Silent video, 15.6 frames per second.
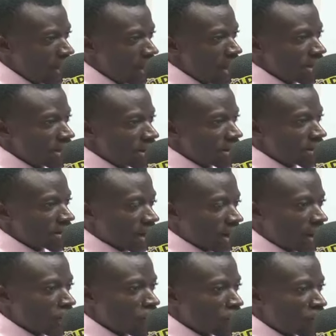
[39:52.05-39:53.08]
and the
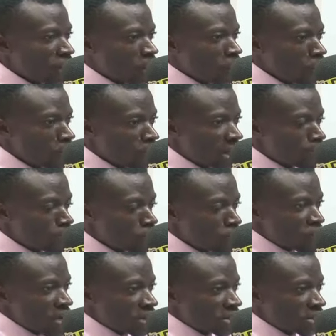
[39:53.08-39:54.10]
kind of economic
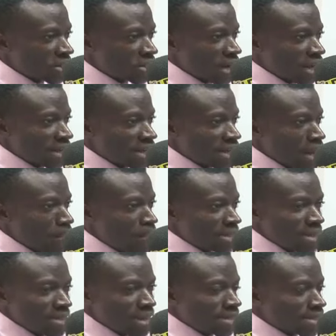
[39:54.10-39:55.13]
progression I yeah per se
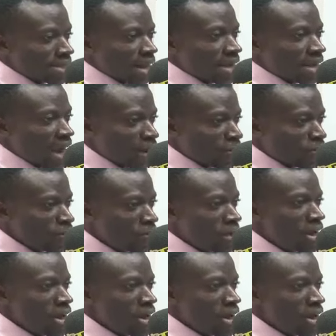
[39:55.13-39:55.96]
yeah in Sakano.